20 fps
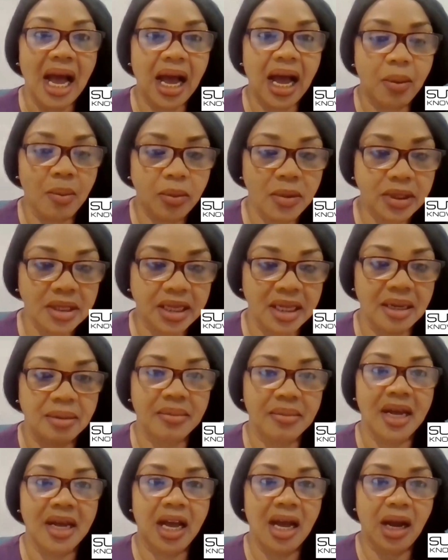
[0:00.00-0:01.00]
a
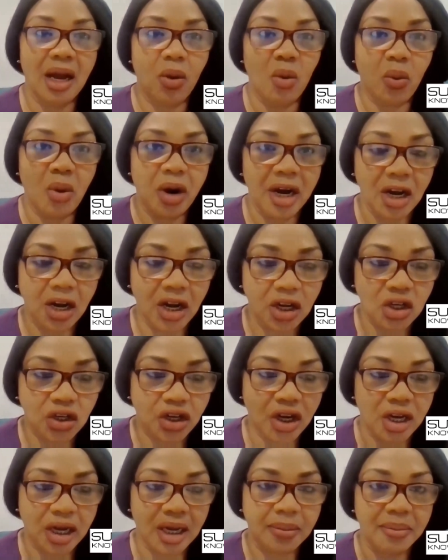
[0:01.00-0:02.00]
Muslim, wearing
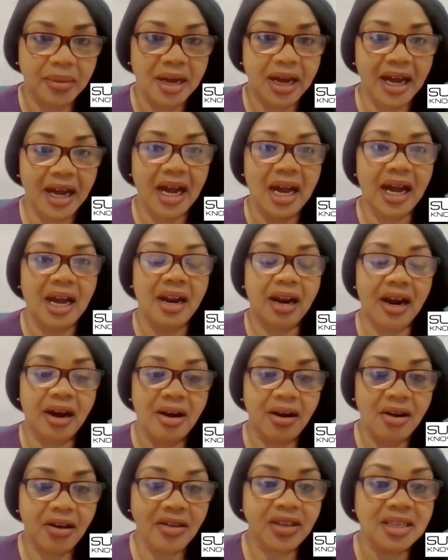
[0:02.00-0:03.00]
hijab, and
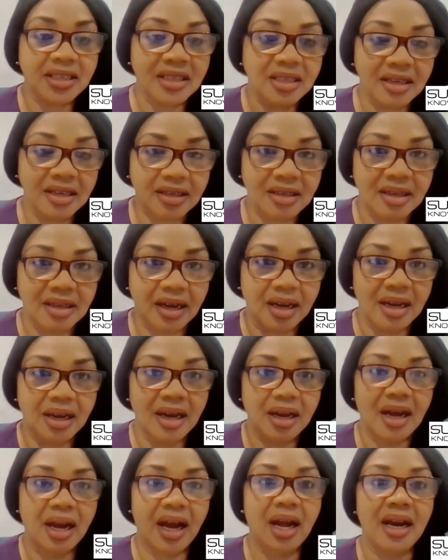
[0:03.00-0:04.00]
another sister,
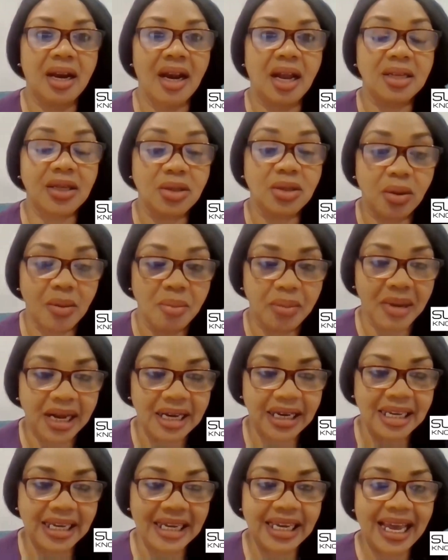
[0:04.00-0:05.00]
and a
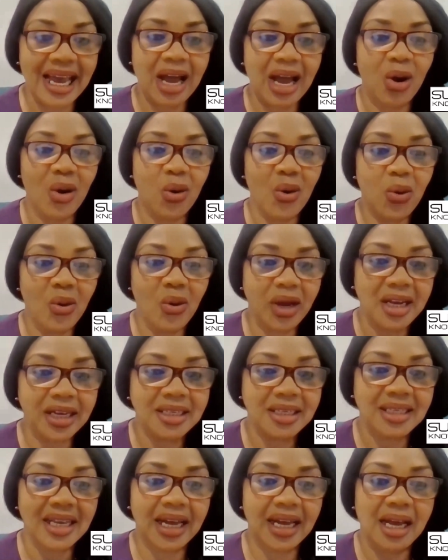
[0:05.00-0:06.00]
Somali, who
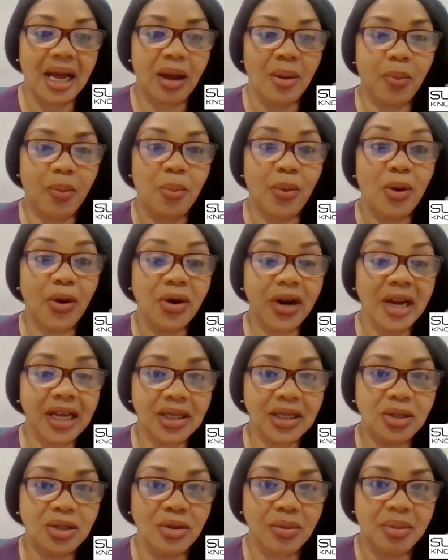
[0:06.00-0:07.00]
is born
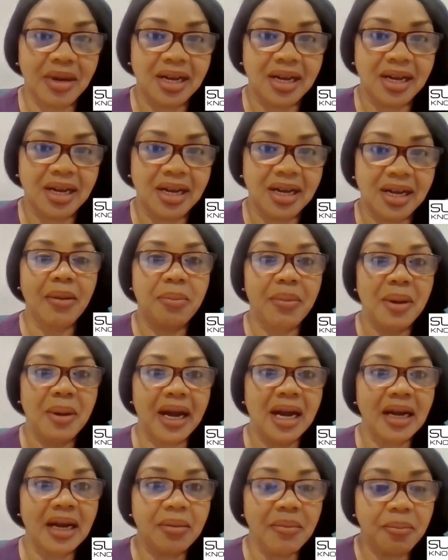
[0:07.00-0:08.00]
in Somalia,
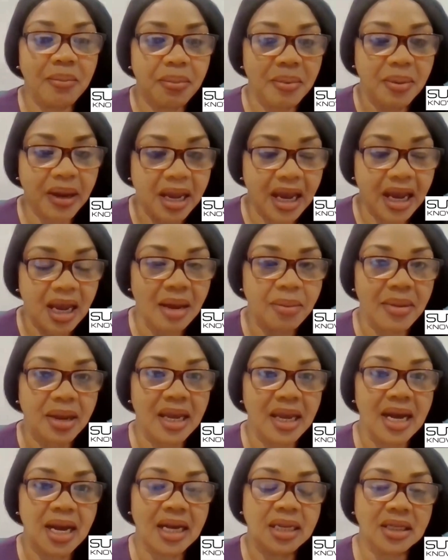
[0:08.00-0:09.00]
but
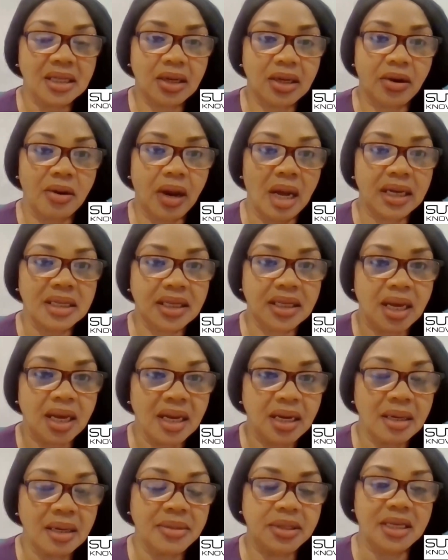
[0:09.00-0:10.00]
came here as an
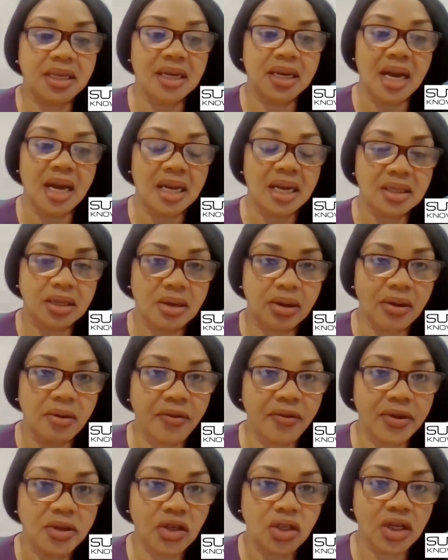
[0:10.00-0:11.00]
asylum seeker, as a
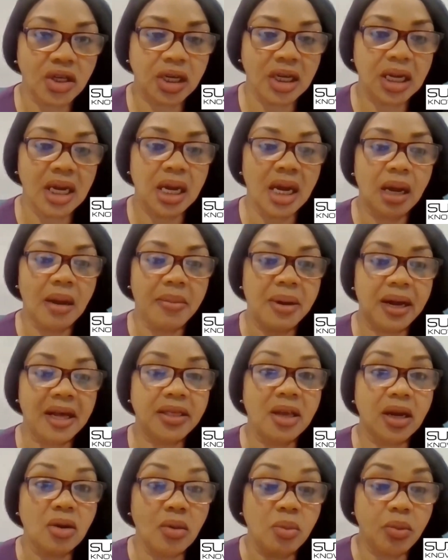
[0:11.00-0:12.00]
refugee,
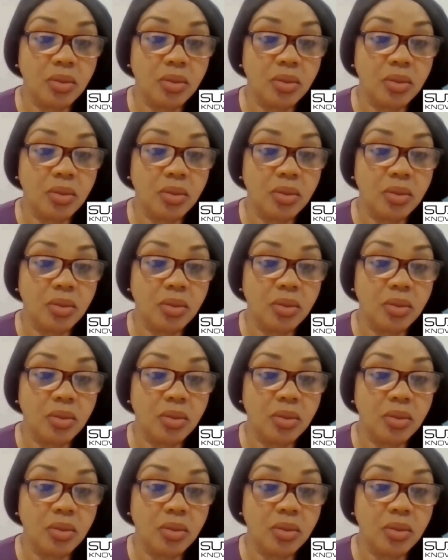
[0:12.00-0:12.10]
but the